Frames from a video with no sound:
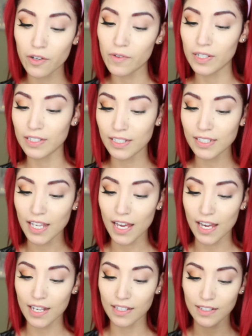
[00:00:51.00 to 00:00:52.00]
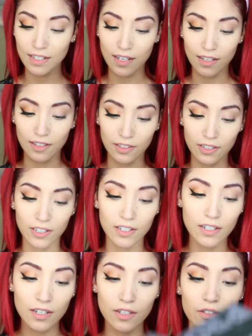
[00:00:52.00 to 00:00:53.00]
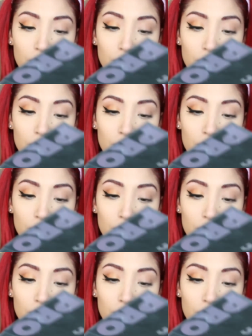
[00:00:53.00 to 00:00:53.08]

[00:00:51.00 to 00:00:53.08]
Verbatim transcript: going to take the color